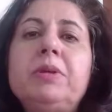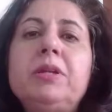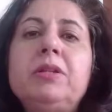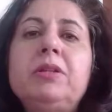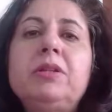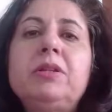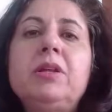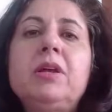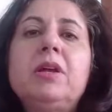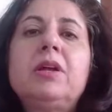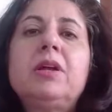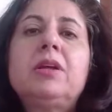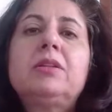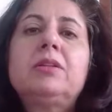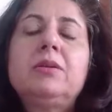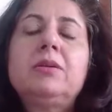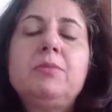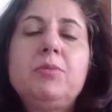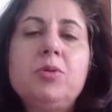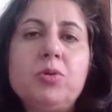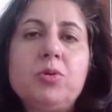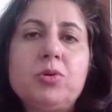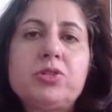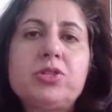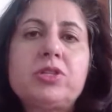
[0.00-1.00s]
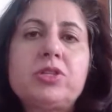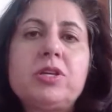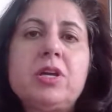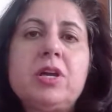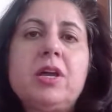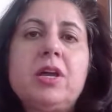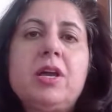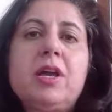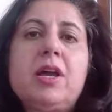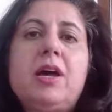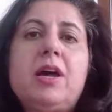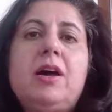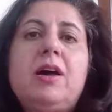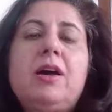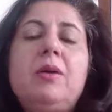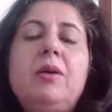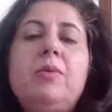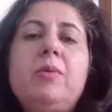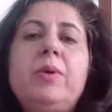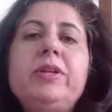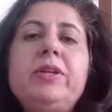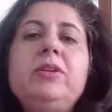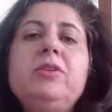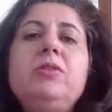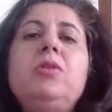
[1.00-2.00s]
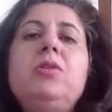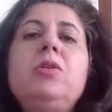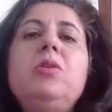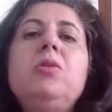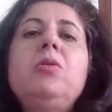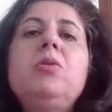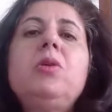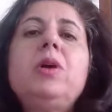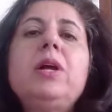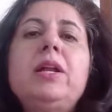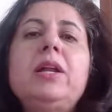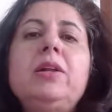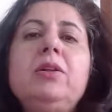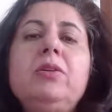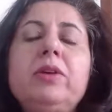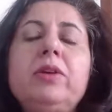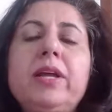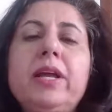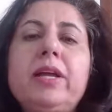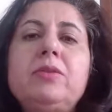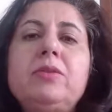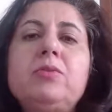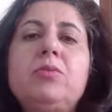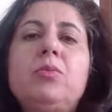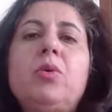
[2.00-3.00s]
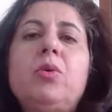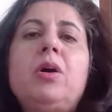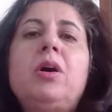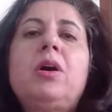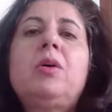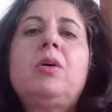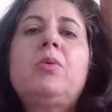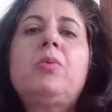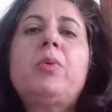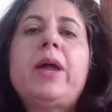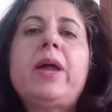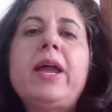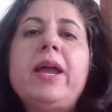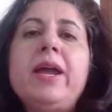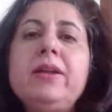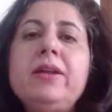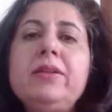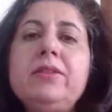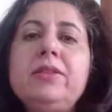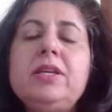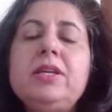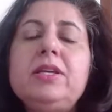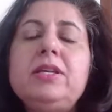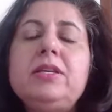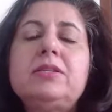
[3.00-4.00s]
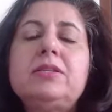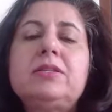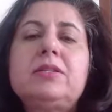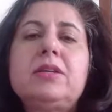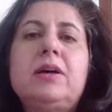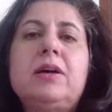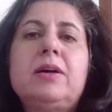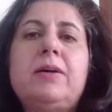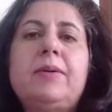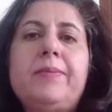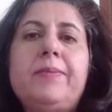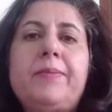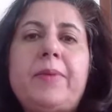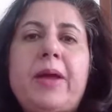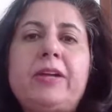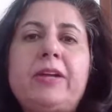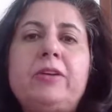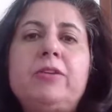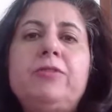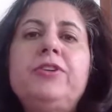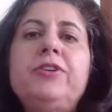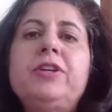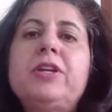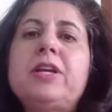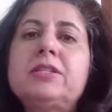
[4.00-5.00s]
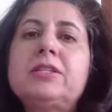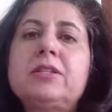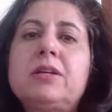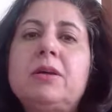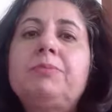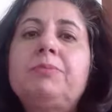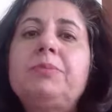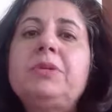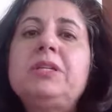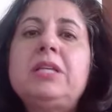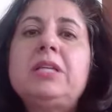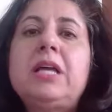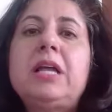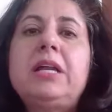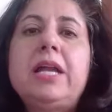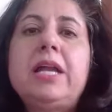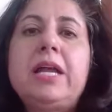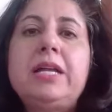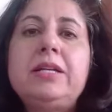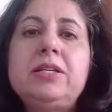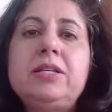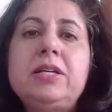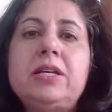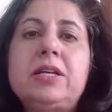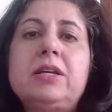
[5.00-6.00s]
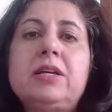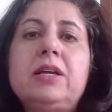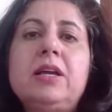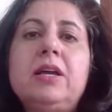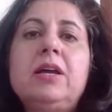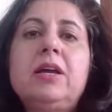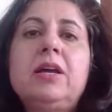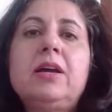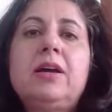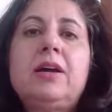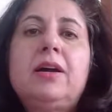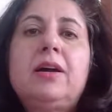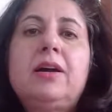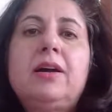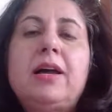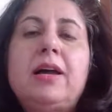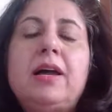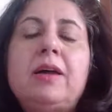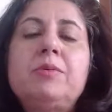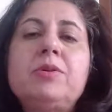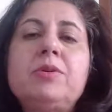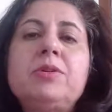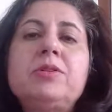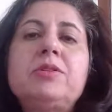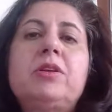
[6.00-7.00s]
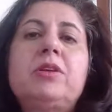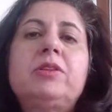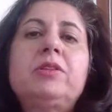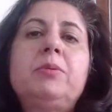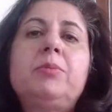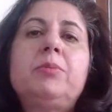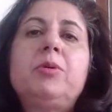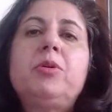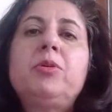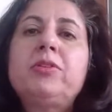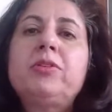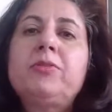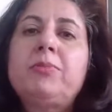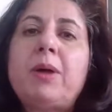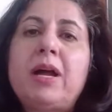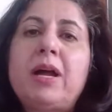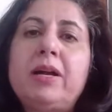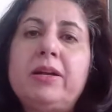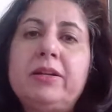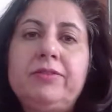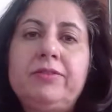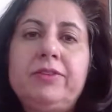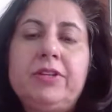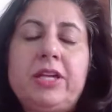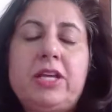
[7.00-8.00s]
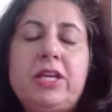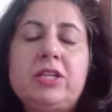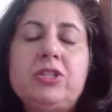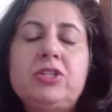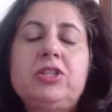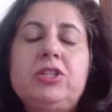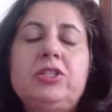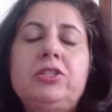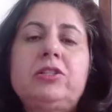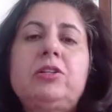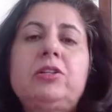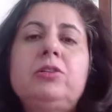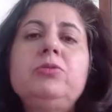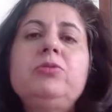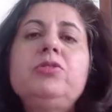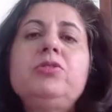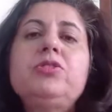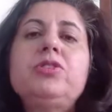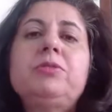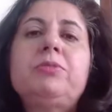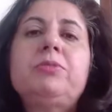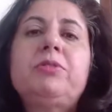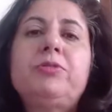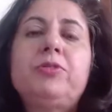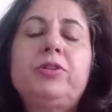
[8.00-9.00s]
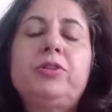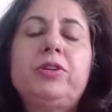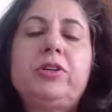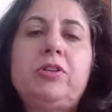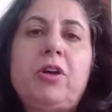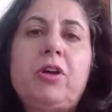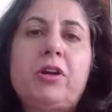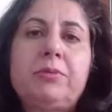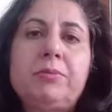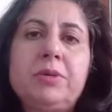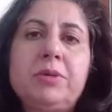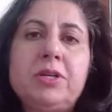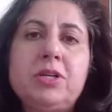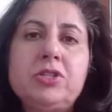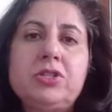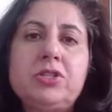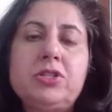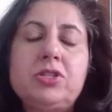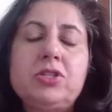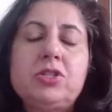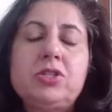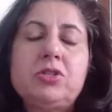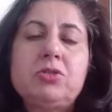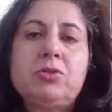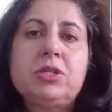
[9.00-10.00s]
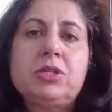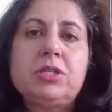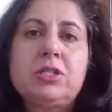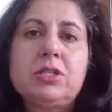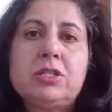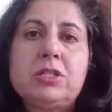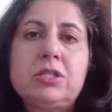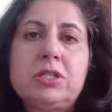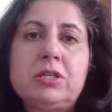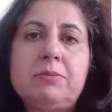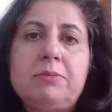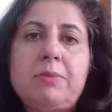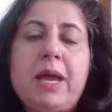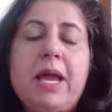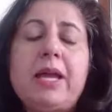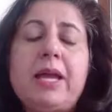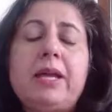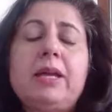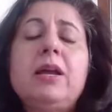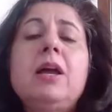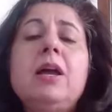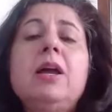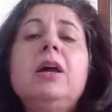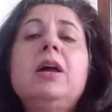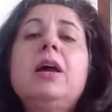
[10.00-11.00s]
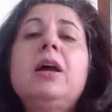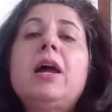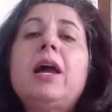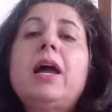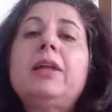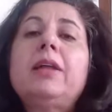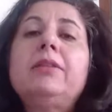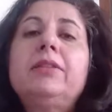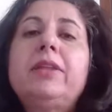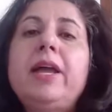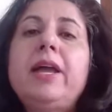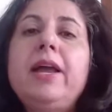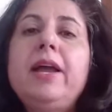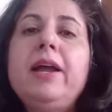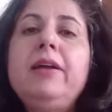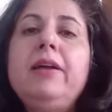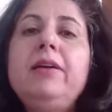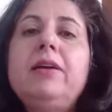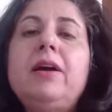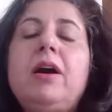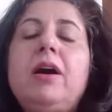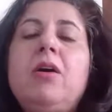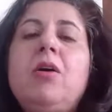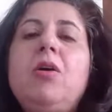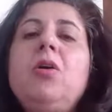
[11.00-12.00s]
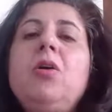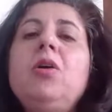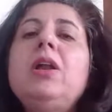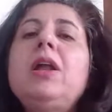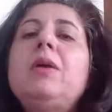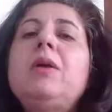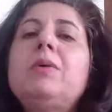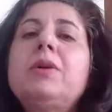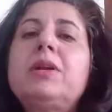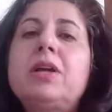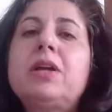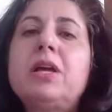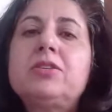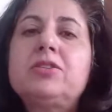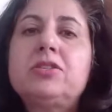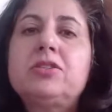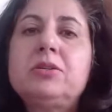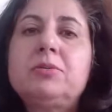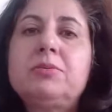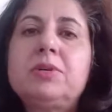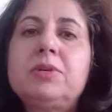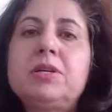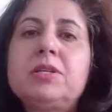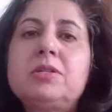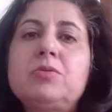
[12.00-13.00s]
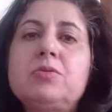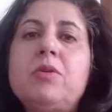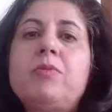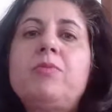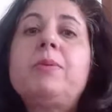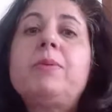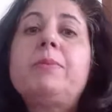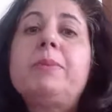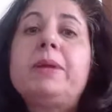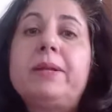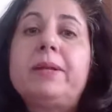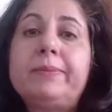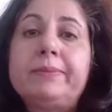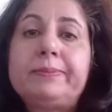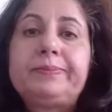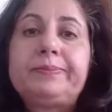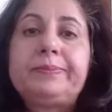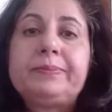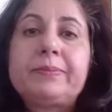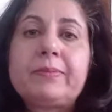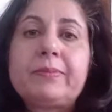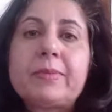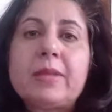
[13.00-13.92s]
women the most. When you go and look at where these microfinance companies are lending, I was on the board of Bharat Financial Inclusion before it got merged into IndusInd Bank, and there all our customers were women.